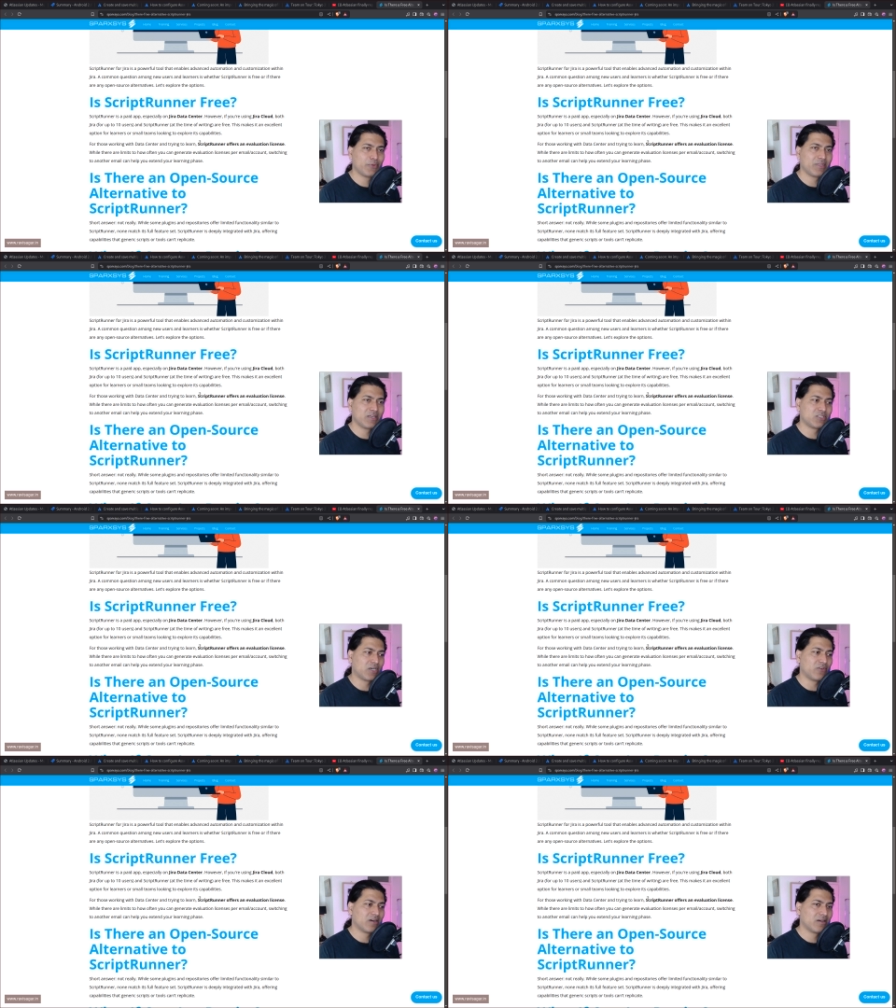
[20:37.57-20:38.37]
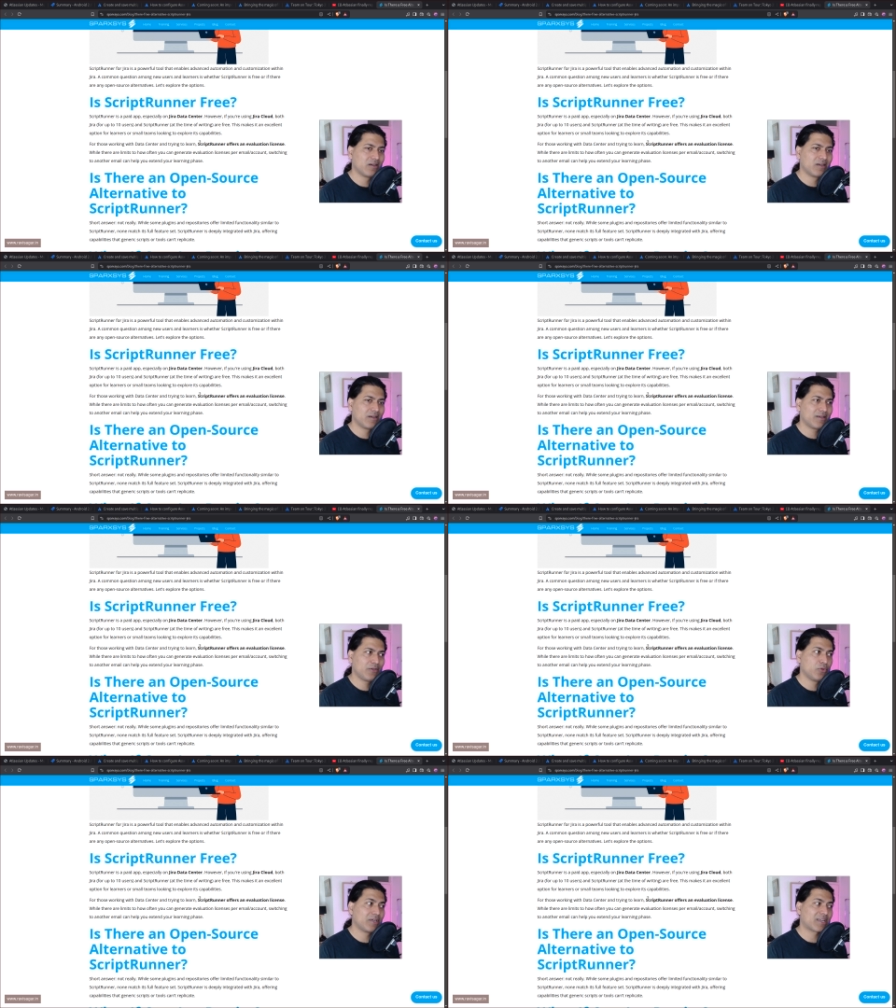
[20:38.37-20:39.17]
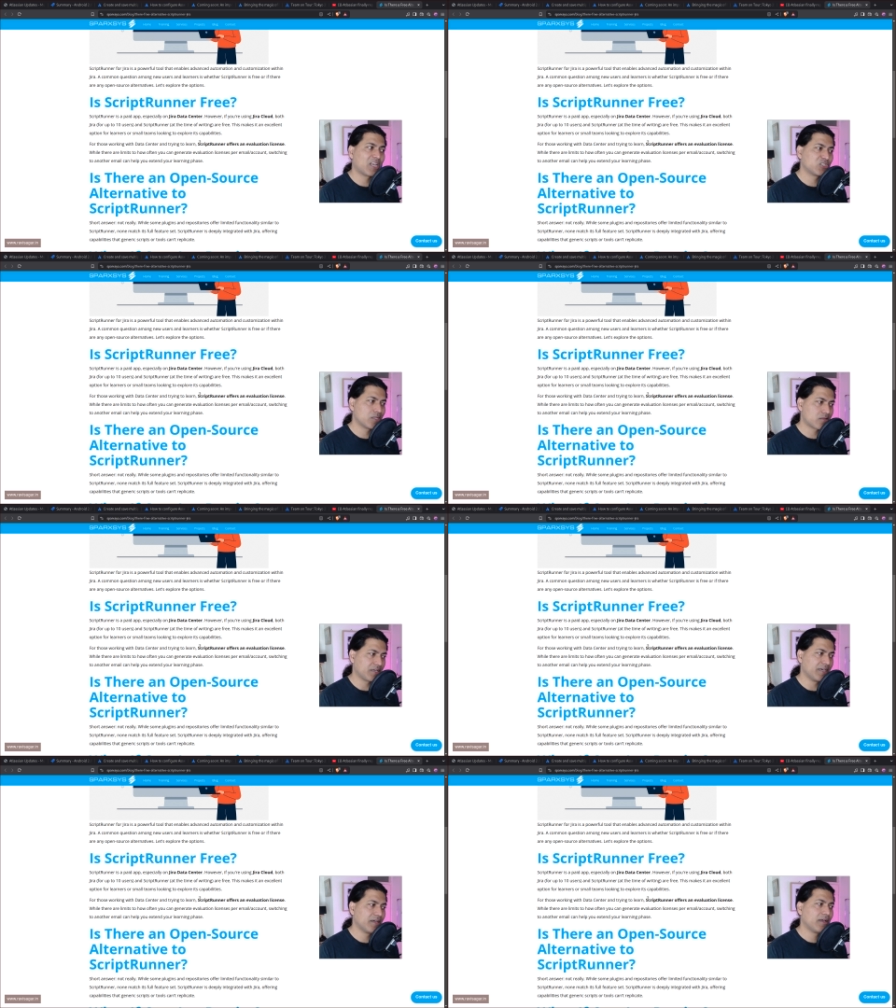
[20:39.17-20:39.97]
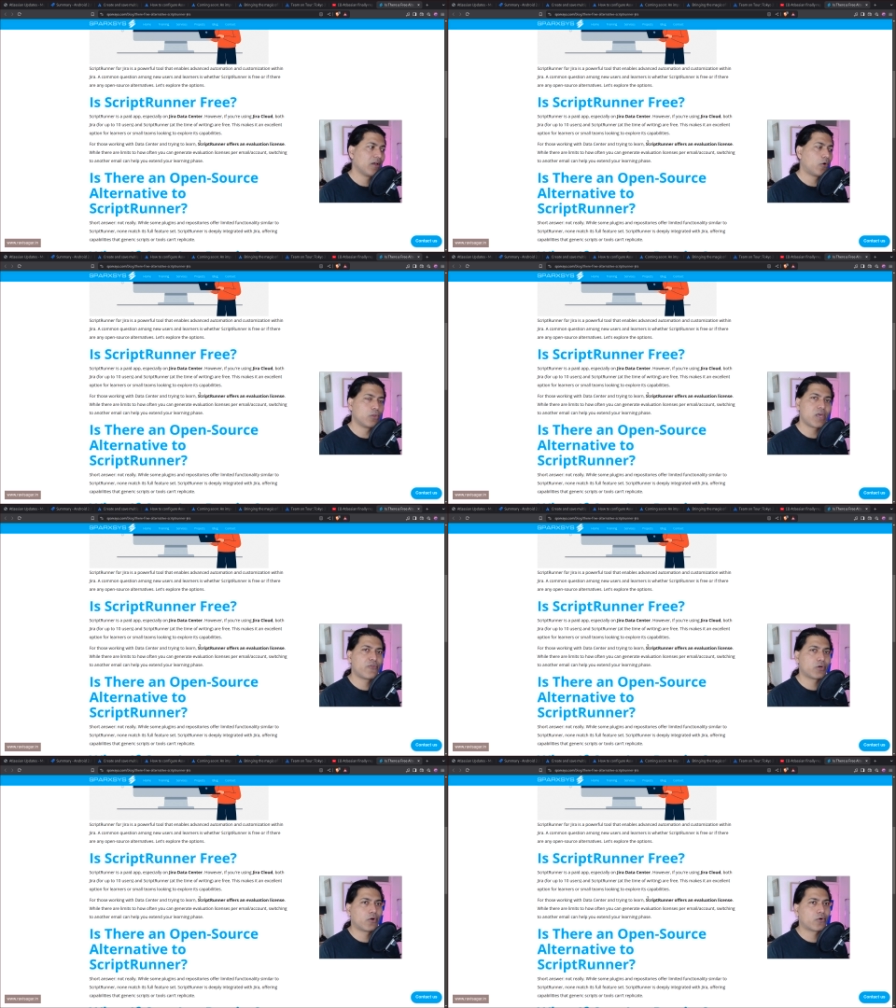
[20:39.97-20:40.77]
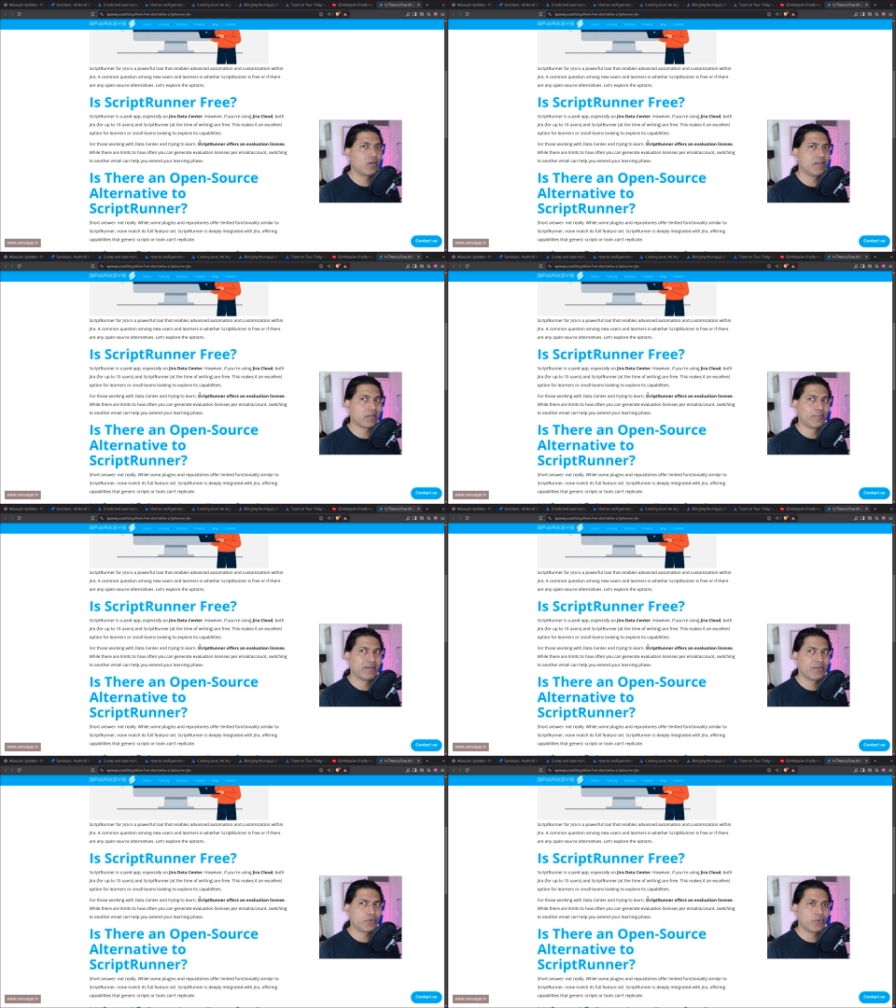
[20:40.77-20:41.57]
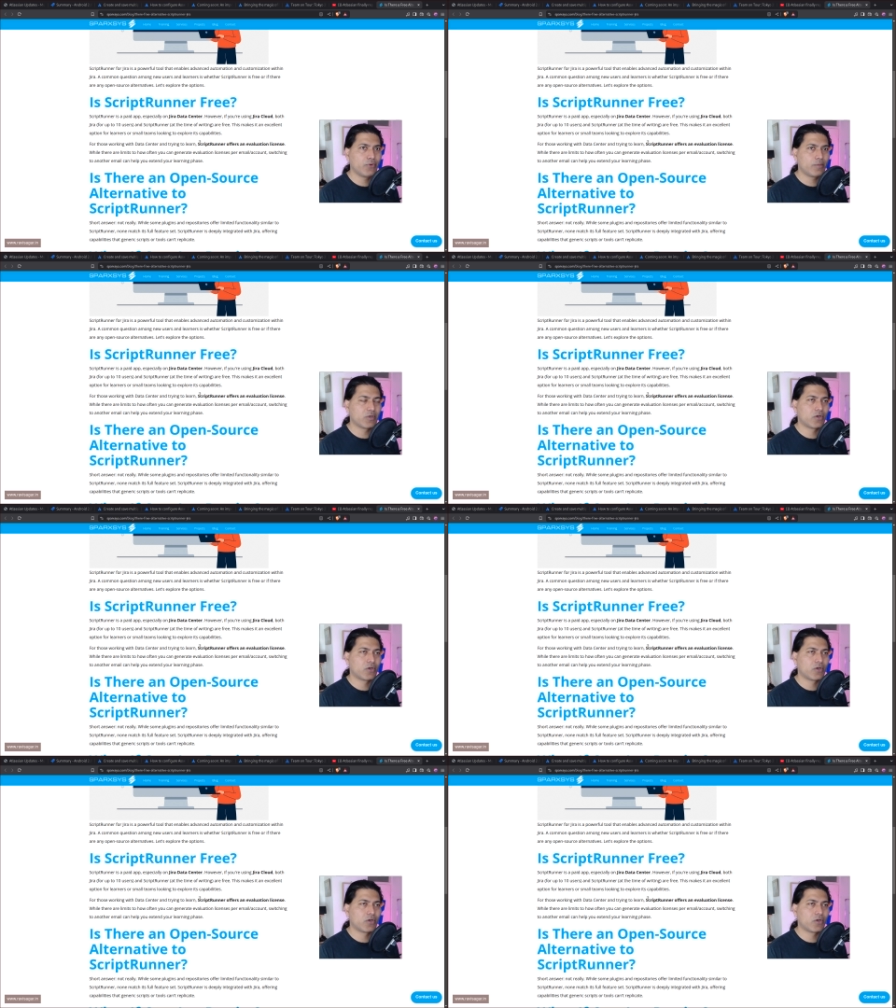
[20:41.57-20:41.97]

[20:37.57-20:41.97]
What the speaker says: using Java, using Atlassian SDK. Although I would not really recommend you to do